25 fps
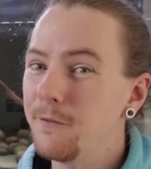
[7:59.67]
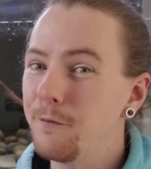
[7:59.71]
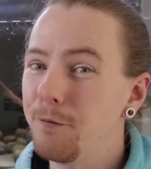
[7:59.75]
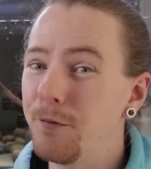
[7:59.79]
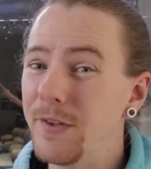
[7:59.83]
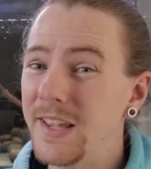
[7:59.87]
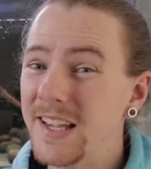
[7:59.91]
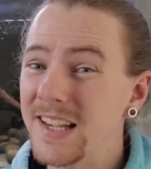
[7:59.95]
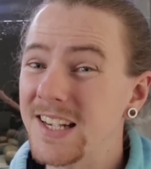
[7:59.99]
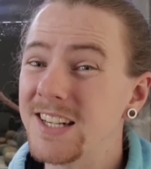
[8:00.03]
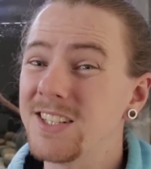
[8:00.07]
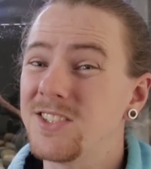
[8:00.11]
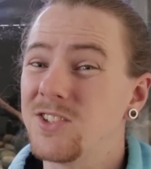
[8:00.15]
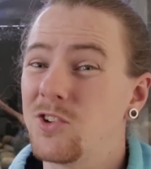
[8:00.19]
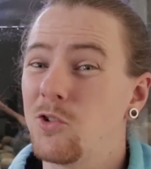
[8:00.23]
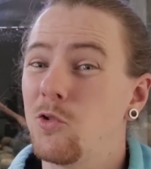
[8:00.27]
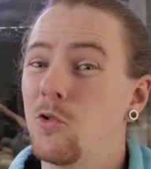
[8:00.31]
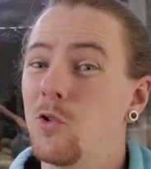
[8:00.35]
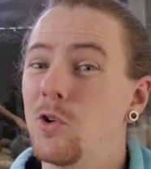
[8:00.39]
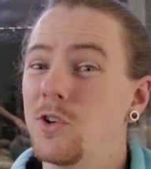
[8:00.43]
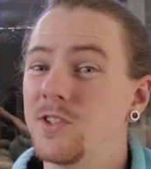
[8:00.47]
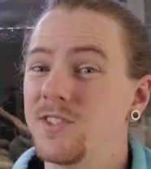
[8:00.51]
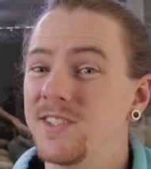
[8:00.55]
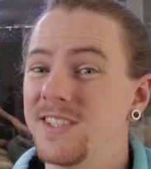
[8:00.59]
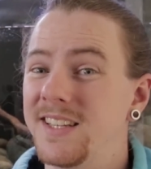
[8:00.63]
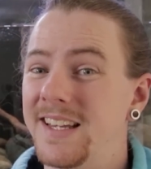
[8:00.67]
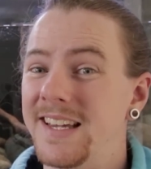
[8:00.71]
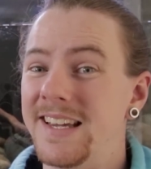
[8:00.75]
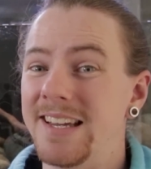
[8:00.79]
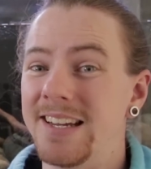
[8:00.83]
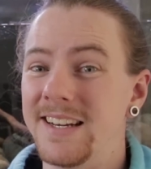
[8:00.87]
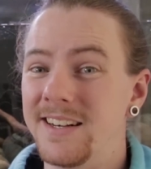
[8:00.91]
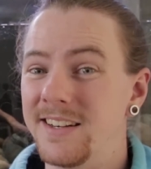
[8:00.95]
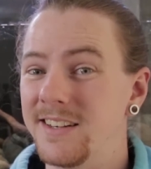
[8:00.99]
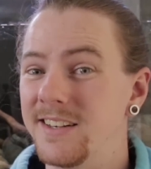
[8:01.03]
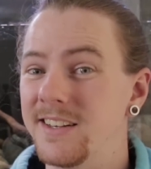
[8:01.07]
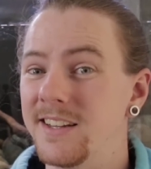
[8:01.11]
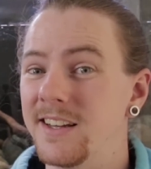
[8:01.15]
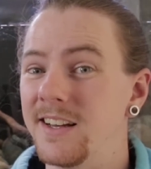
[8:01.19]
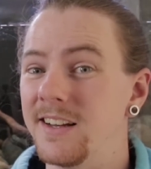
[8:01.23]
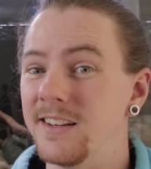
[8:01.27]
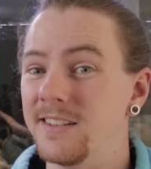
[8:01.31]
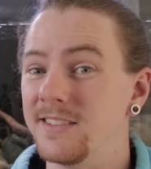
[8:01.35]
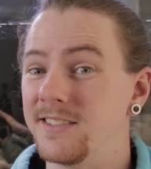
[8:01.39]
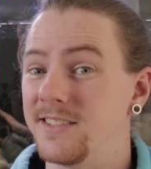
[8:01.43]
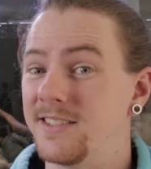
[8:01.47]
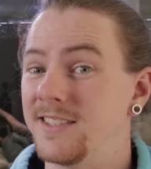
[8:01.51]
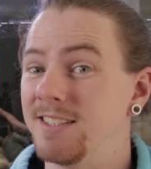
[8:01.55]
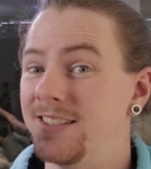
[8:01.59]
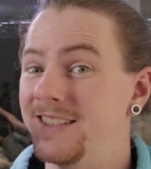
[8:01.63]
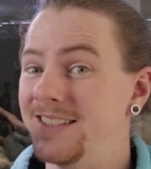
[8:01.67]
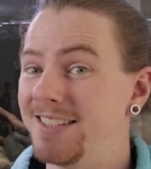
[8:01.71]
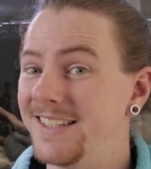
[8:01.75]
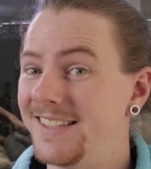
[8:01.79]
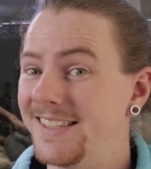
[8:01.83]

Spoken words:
Fingers crossed it does.